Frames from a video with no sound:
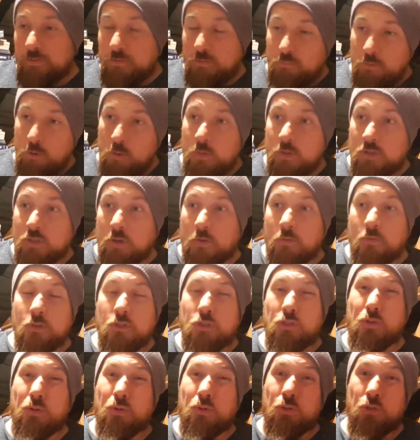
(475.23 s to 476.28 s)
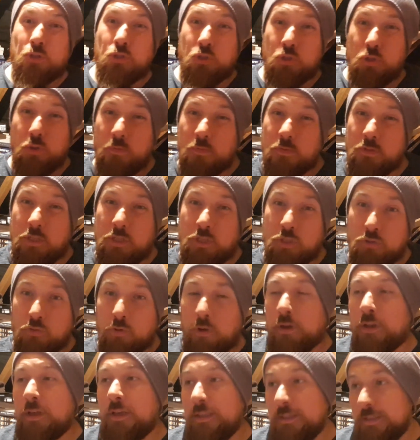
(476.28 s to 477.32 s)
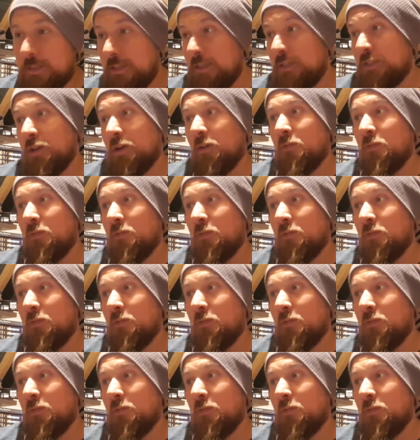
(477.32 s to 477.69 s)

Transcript: through this office door, shoves this trolley into this